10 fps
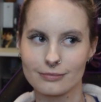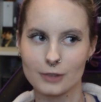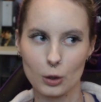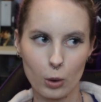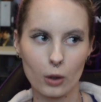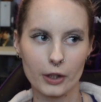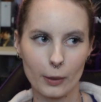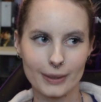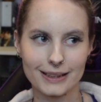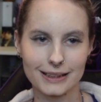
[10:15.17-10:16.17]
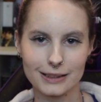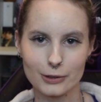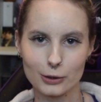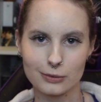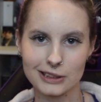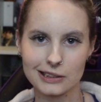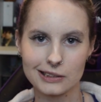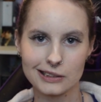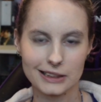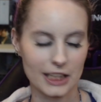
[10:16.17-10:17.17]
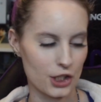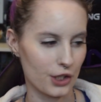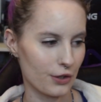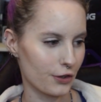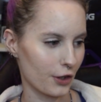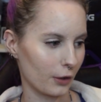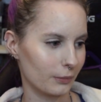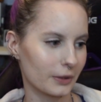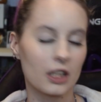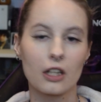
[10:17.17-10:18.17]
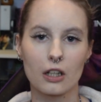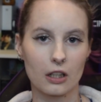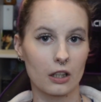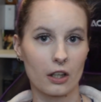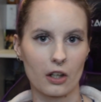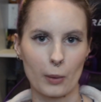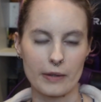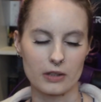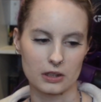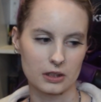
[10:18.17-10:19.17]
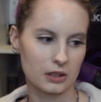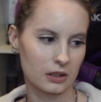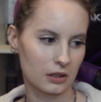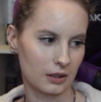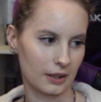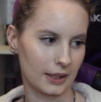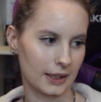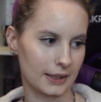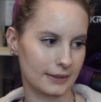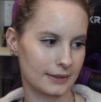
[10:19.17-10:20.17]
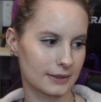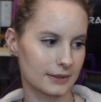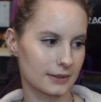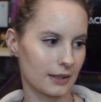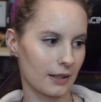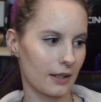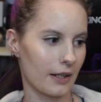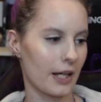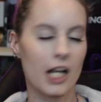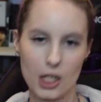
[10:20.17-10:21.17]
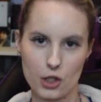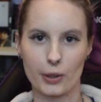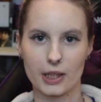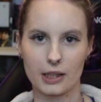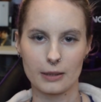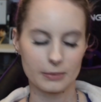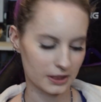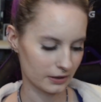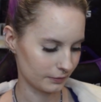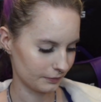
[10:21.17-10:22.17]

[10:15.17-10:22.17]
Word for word: the quality always gets a little sketchy. So I'm going to go to Weverse and enjoy the clips.